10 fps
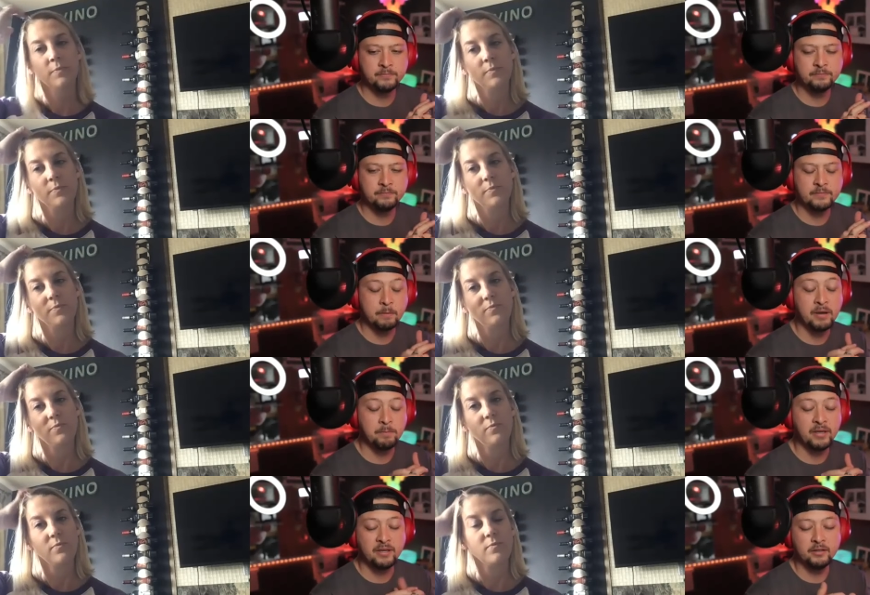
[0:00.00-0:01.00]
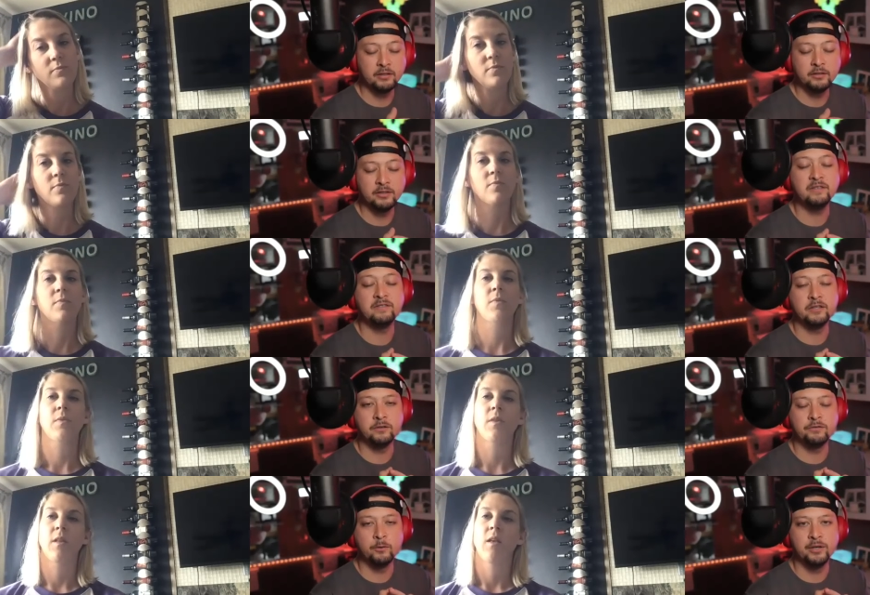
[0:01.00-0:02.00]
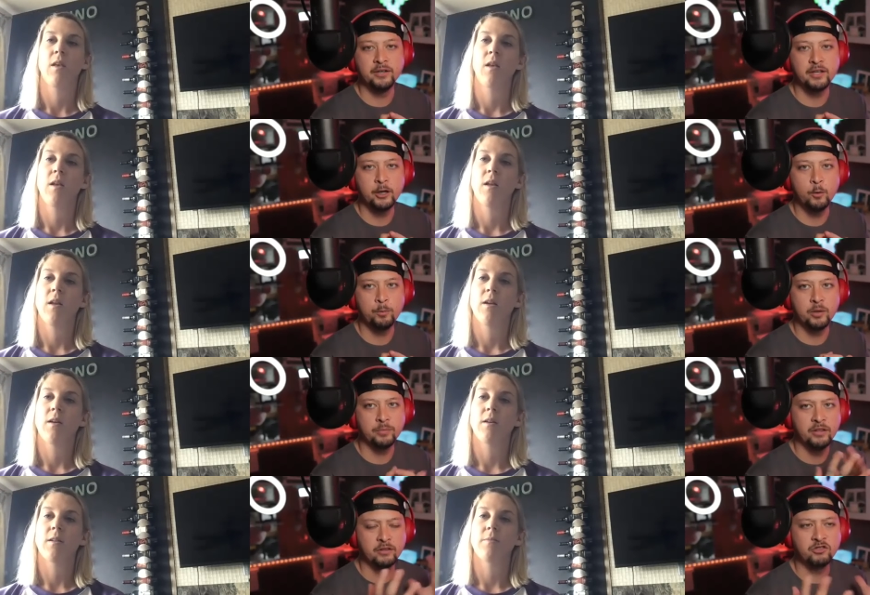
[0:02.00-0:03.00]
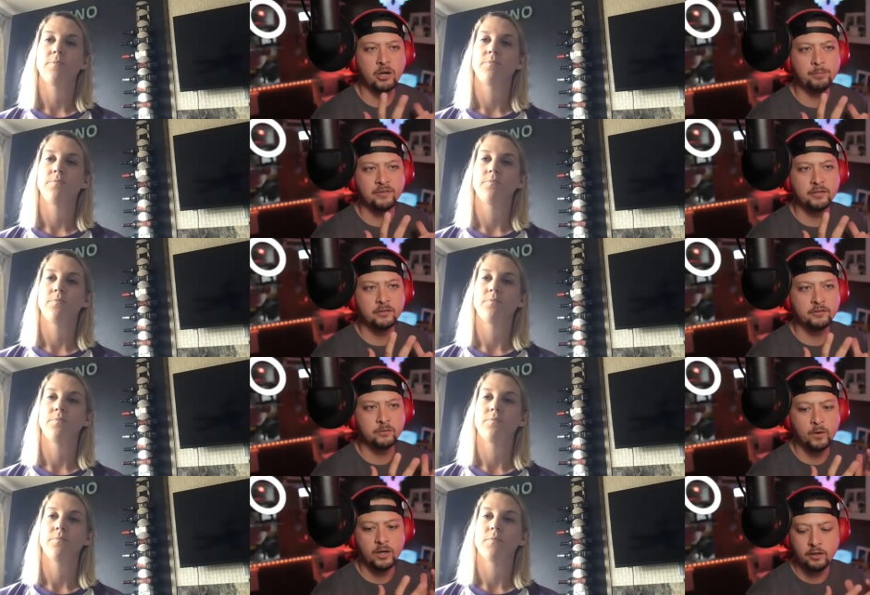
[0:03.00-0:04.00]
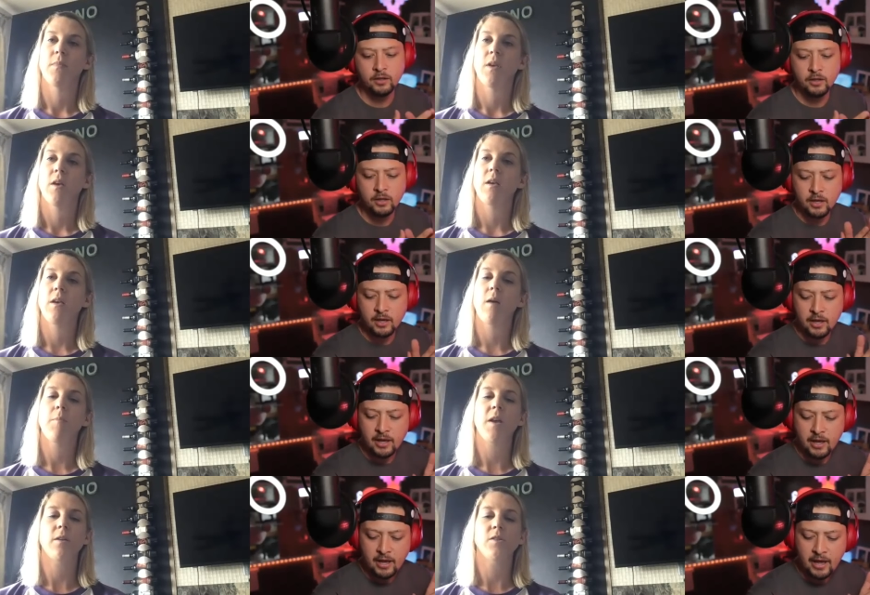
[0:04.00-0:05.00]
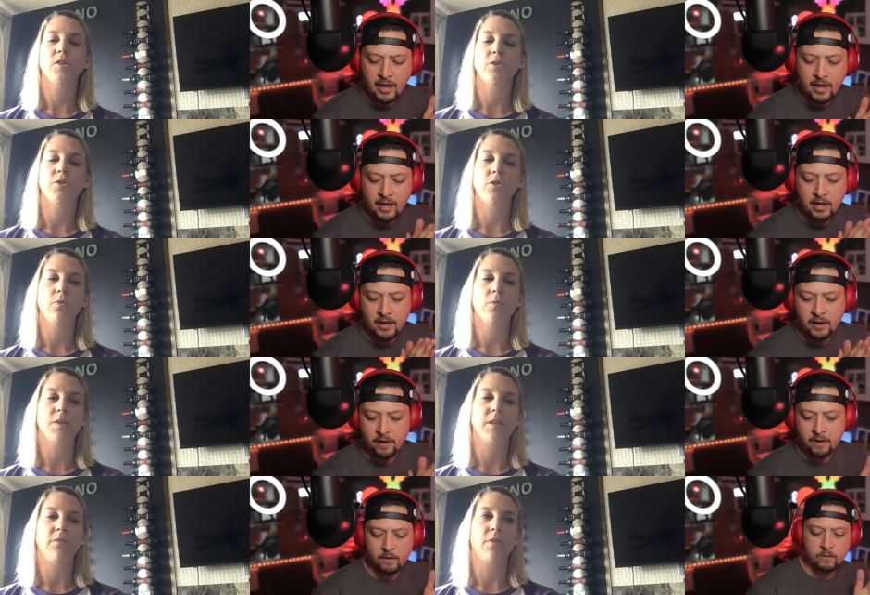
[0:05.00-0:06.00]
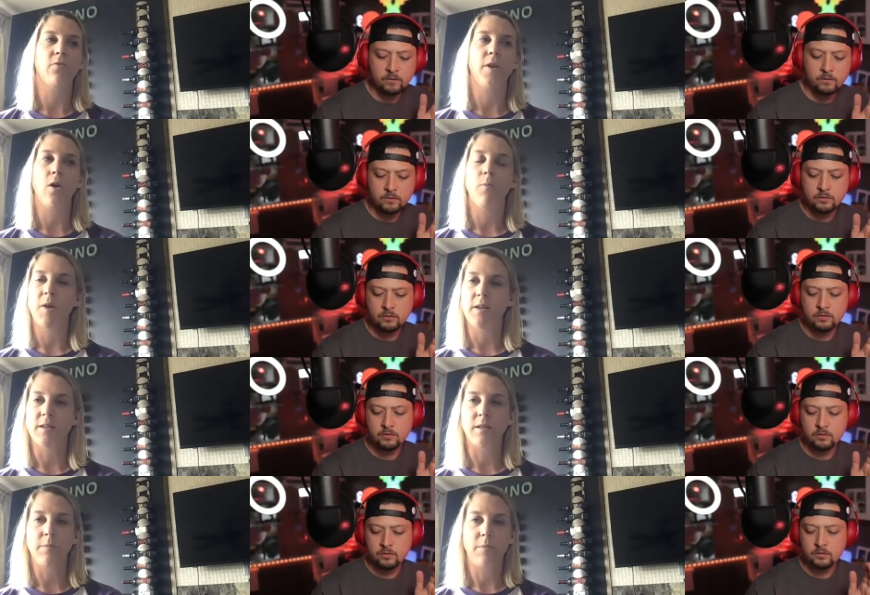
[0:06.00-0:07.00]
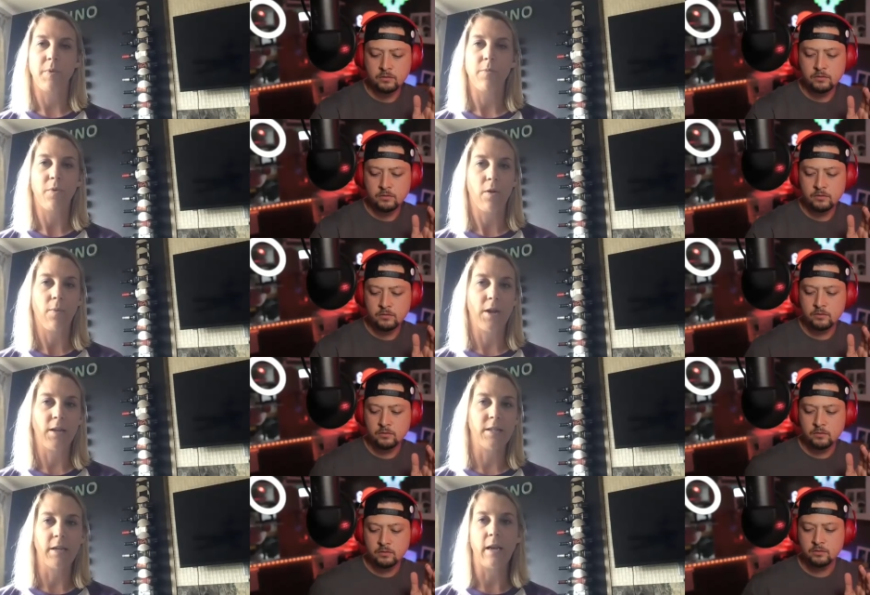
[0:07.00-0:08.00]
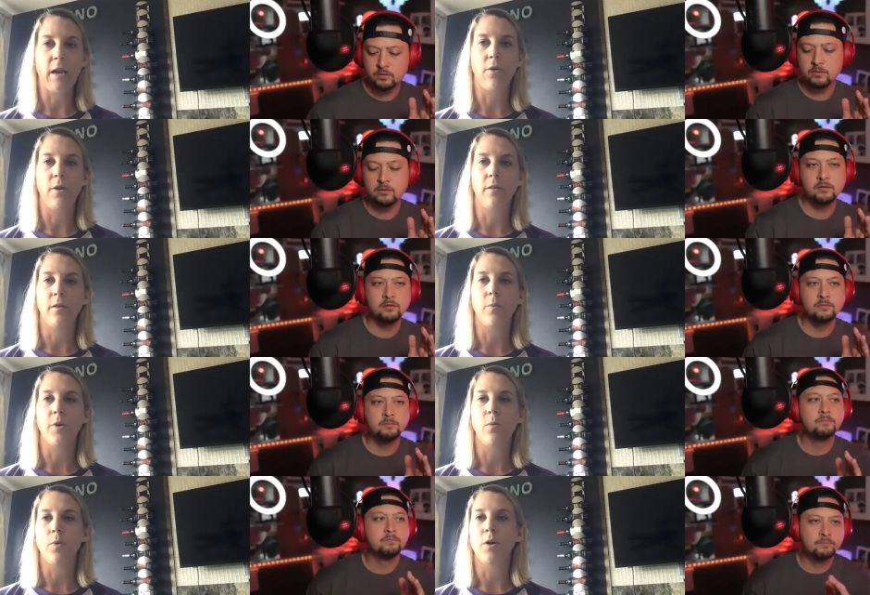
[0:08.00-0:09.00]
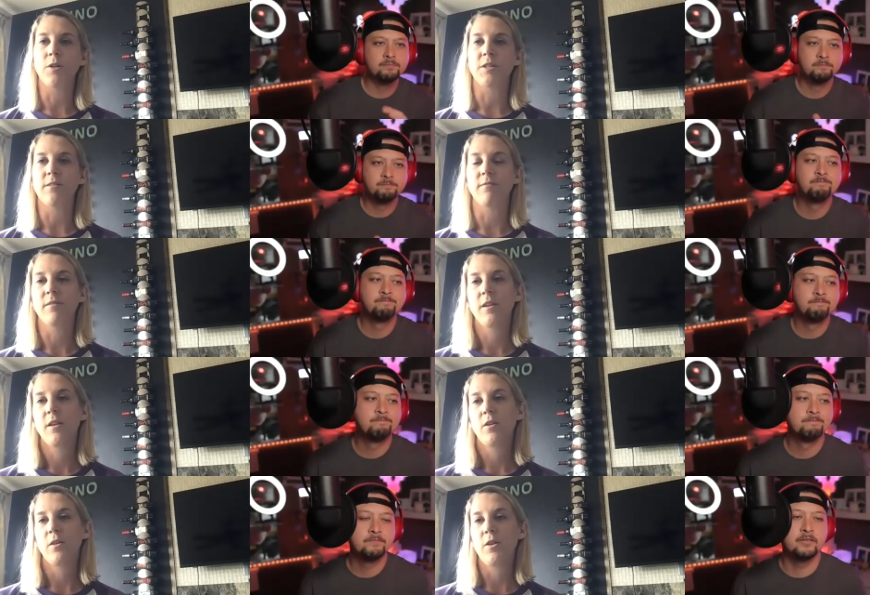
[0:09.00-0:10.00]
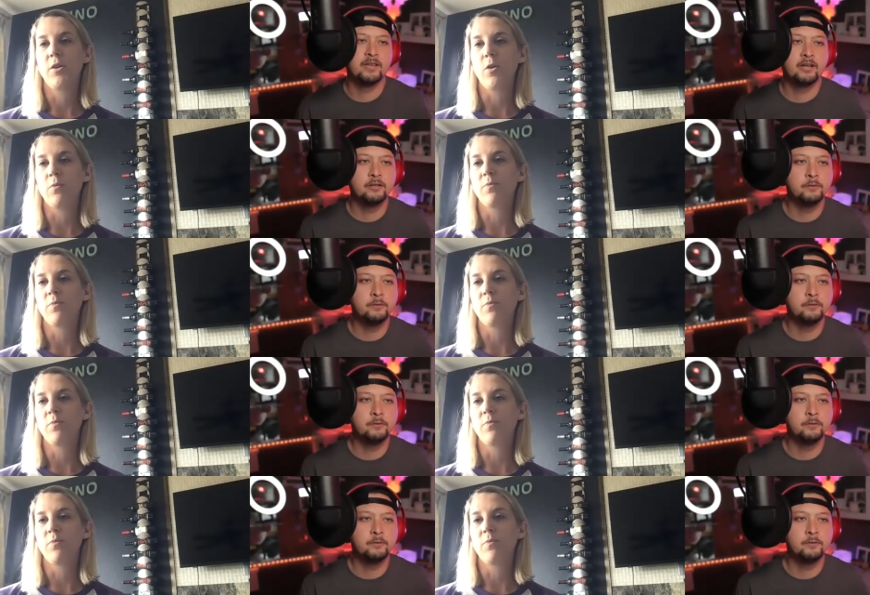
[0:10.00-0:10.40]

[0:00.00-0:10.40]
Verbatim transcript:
Speaker 1: that might make it a little easier for everybody to kind of open up in the shopping center as well.
Speaker 2: Yeah, my concern too is even if we open, it doesn't mean people are ready to get out in the real world and exactly. you know